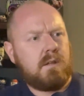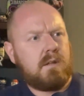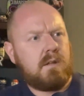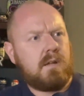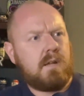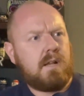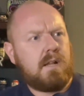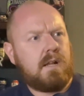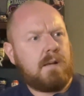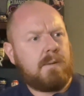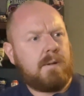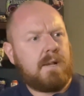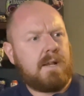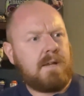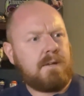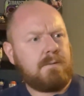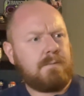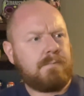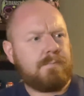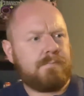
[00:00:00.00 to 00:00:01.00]

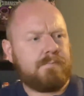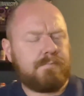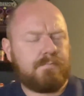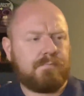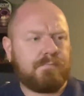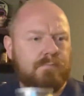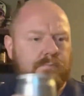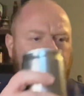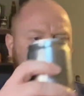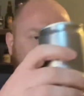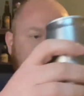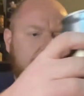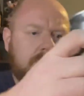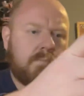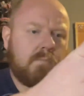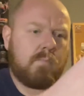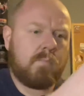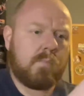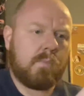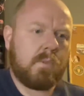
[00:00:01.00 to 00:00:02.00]
Hello,
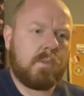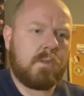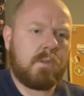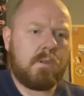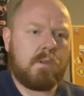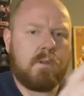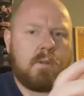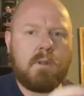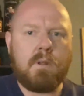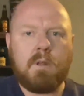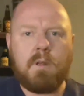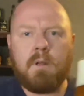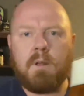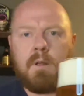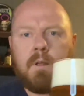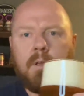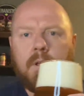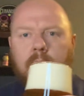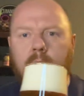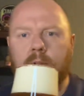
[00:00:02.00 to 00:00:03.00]
hello.
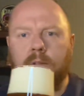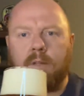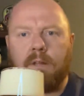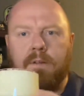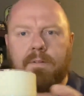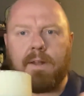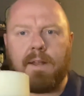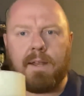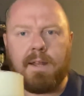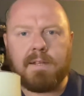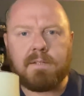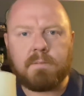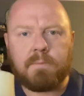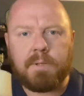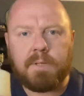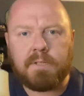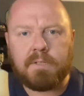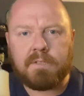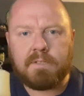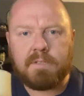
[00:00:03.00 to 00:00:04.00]
Leave that there so
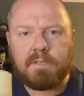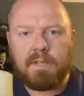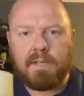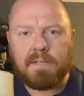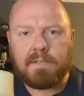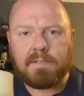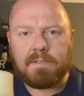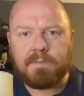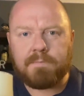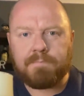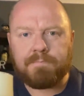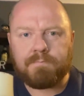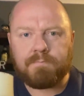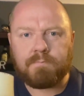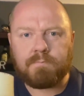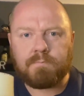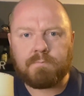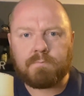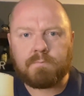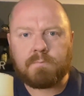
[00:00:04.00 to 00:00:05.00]
we can see it.
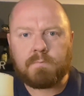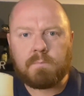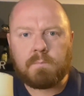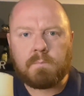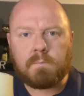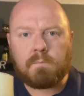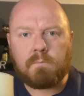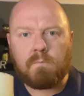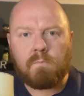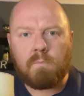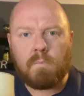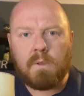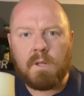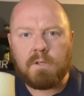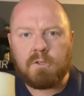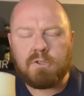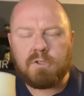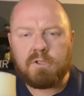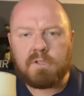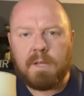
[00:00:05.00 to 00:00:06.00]

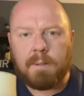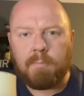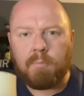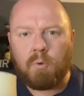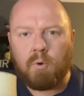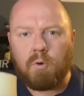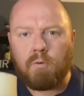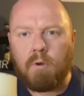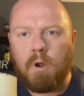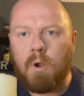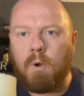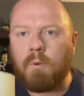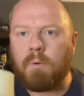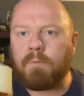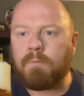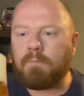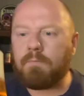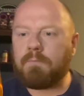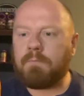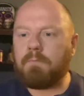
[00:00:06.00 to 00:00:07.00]
Sapporo.
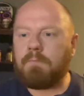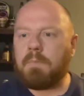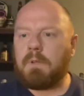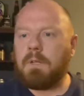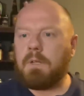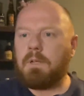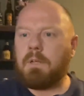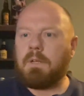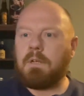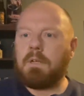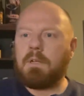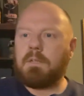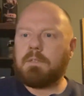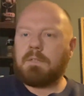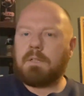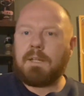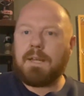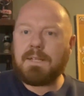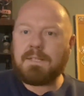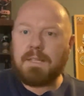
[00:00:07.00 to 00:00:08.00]

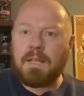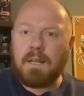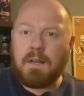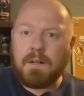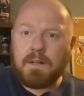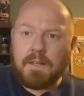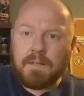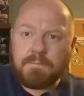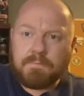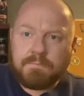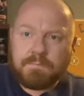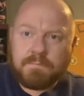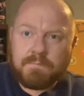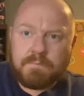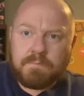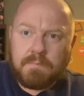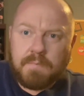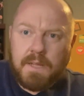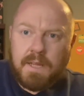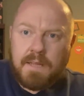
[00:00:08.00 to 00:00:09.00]
So there's the lager
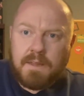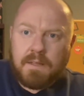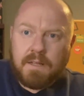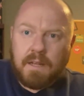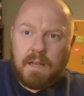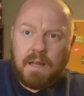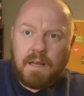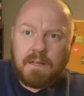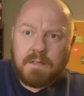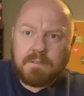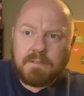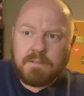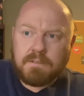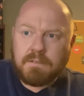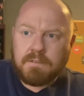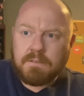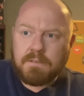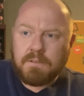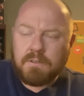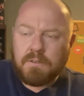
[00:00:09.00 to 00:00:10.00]
in the
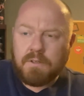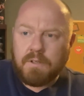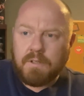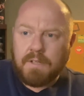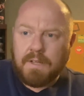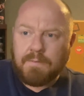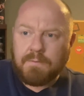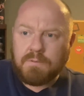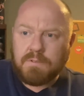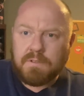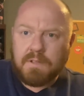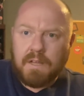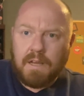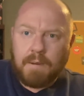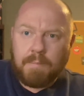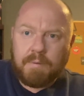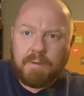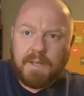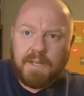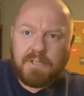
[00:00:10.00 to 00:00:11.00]
glass. Good levels of
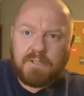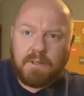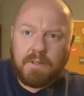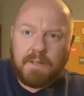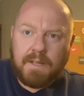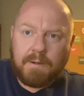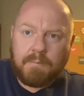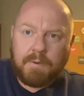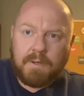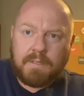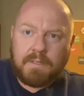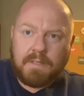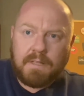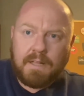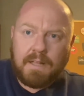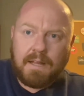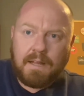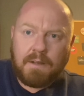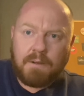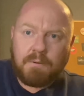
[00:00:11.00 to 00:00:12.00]
carbonation on that one.
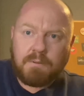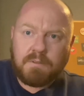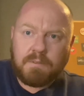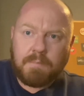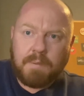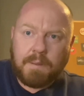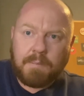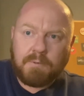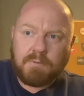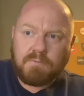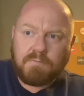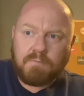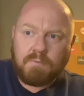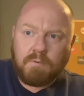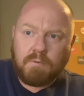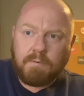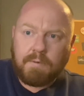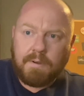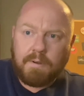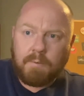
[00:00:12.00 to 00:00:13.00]
Loads of bubbles
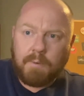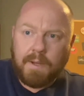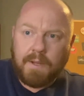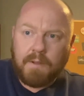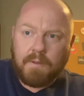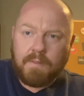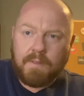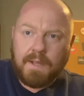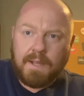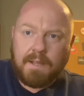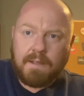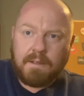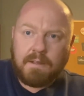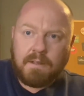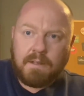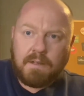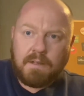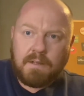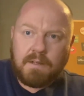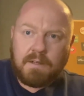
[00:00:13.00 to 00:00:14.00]
roaring away on that.
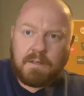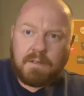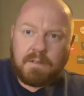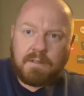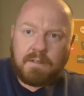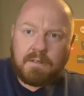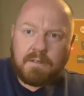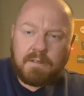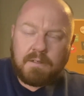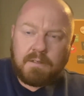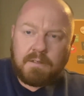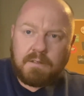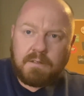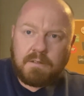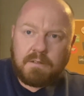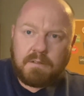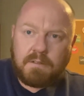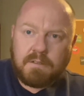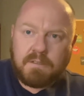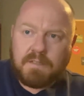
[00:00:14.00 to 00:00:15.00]

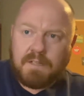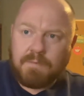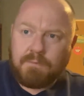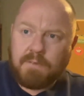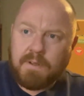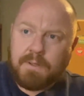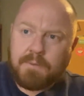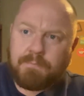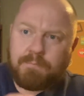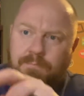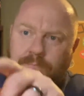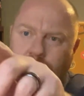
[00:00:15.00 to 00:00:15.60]
Looks lovely.